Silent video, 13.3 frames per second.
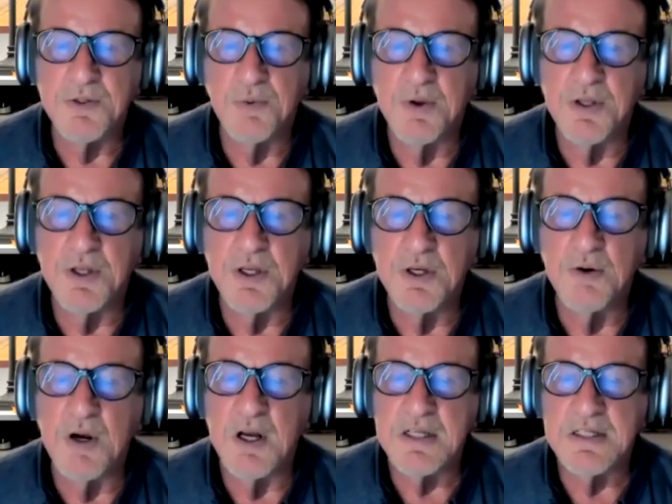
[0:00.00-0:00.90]
where the
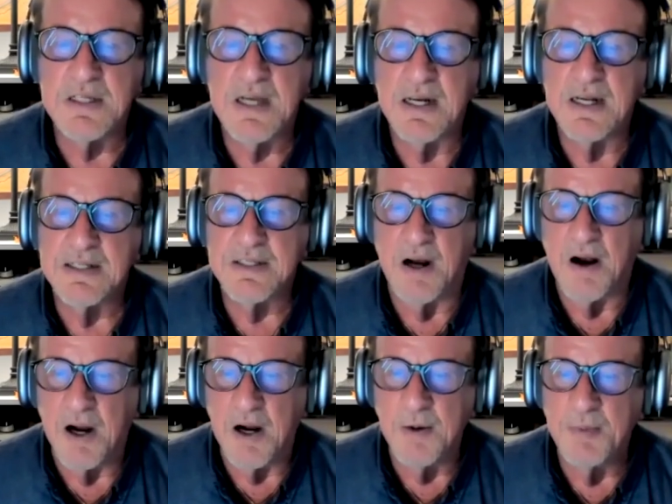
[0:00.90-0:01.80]
U.S. sent its
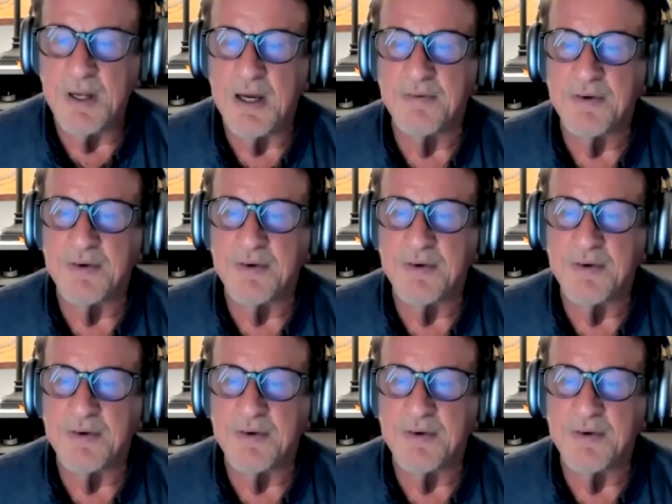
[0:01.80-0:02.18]
army of